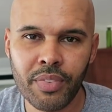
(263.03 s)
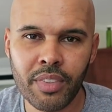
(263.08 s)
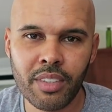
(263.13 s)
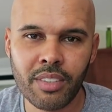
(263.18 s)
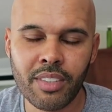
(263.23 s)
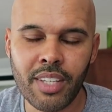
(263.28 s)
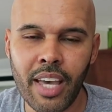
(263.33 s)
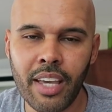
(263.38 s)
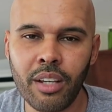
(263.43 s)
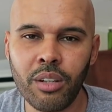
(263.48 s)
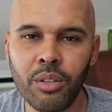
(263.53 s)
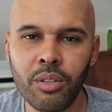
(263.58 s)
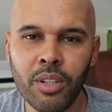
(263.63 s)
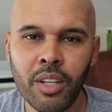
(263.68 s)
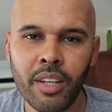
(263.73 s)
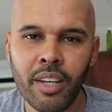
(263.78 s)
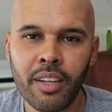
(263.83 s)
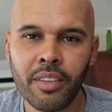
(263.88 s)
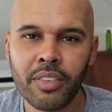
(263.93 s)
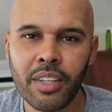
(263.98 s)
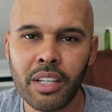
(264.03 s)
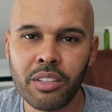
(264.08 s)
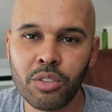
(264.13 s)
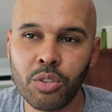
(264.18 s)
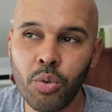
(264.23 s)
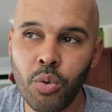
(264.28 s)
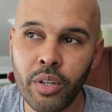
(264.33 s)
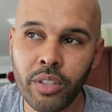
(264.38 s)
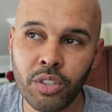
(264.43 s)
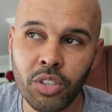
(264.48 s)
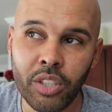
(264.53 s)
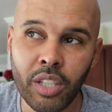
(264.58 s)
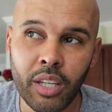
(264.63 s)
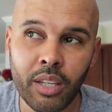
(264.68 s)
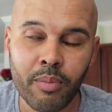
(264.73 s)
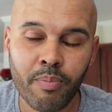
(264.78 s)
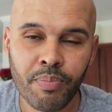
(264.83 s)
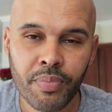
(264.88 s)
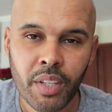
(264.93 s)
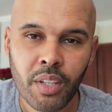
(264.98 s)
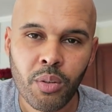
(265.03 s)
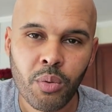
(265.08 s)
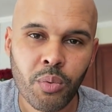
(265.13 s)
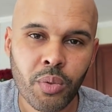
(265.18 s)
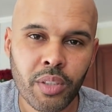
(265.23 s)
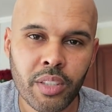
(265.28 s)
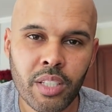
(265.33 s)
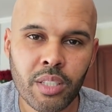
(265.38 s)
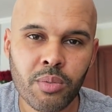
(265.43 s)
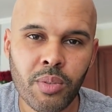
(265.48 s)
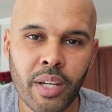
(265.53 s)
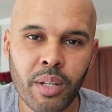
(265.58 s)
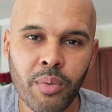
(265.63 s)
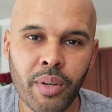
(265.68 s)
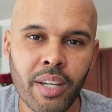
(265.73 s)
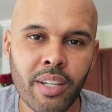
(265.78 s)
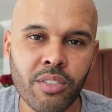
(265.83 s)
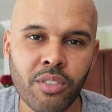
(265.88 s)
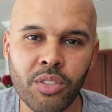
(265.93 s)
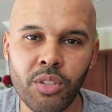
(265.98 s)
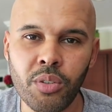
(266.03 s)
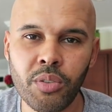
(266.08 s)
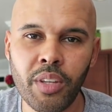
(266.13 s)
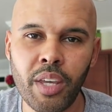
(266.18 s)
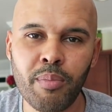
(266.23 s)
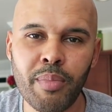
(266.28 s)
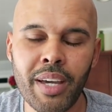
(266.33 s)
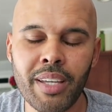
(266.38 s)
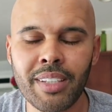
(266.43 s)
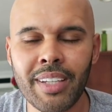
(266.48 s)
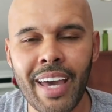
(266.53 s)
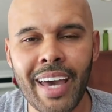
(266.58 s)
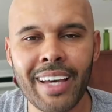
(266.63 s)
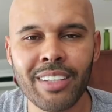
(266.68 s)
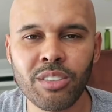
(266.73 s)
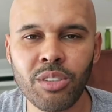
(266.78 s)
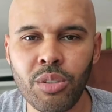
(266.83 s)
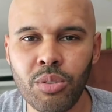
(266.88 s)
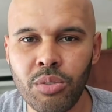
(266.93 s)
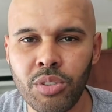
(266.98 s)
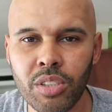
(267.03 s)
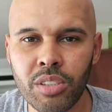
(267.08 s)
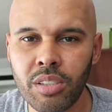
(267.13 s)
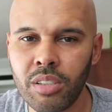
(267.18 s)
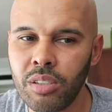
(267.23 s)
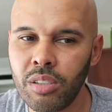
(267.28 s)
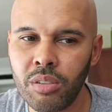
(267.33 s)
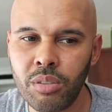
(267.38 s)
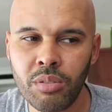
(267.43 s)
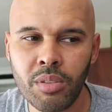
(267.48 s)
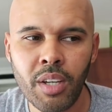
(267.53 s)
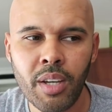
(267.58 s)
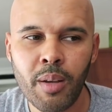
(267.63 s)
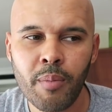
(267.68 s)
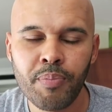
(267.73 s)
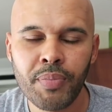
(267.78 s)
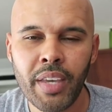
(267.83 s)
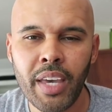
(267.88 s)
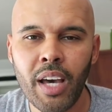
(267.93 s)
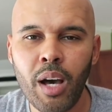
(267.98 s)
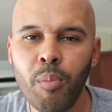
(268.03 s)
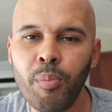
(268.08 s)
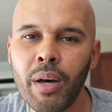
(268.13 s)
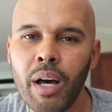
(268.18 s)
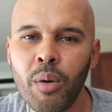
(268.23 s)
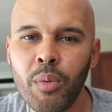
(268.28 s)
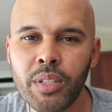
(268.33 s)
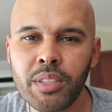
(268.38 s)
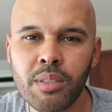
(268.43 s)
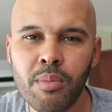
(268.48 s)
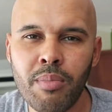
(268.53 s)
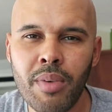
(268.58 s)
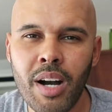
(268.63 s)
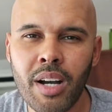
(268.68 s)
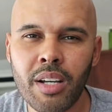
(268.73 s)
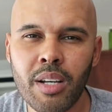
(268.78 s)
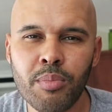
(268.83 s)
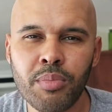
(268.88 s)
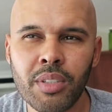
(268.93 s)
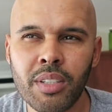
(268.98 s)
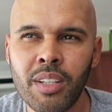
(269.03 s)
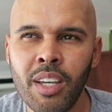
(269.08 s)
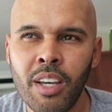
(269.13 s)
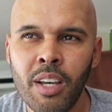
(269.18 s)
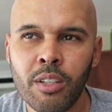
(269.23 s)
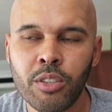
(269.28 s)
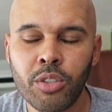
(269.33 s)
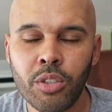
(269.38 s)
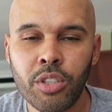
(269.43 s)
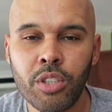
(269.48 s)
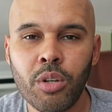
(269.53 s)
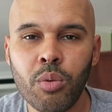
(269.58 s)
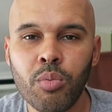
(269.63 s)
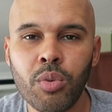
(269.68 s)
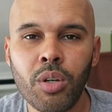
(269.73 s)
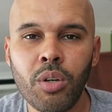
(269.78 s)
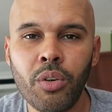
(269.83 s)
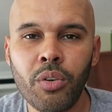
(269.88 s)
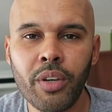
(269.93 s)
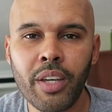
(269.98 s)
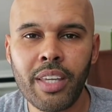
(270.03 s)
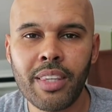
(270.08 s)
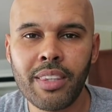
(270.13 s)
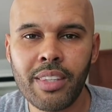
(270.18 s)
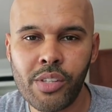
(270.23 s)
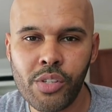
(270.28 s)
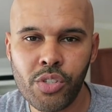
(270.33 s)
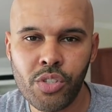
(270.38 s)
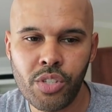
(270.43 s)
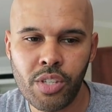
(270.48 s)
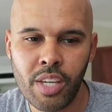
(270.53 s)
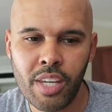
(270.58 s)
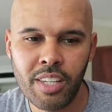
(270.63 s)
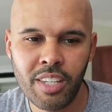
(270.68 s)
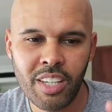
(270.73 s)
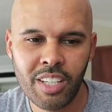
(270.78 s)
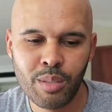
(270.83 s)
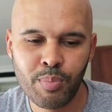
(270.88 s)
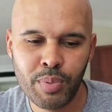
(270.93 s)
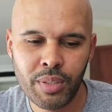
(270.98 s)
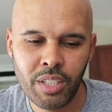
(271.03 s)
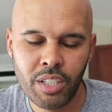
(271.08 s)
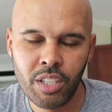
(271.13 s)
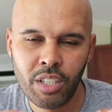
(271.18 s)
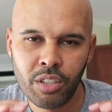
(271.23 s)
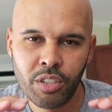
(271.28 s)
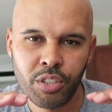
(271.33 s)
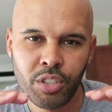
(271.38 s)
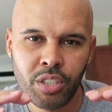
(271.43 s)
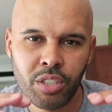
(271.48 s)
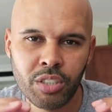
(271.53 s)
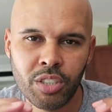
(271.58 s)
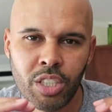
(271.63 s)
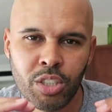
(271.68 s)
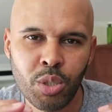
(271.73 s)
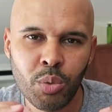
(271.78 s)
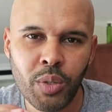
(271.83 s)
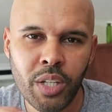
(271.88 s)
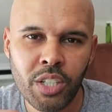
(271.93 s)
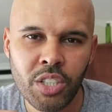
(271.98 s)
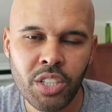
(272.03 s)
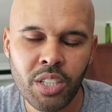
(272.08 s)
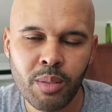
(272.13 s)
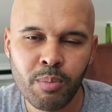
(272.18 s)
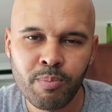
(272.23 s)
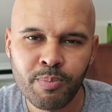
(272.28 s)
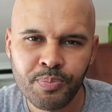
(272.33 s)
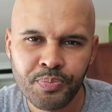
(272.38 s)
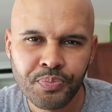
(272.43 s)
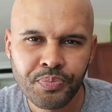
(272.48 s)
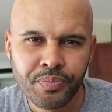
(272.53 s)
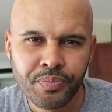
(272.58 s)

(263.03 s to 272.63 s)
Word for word: the cycle that's going to get released right away. And so they might ask you just to help out with some mock-ups. And so your role in this in this particular situation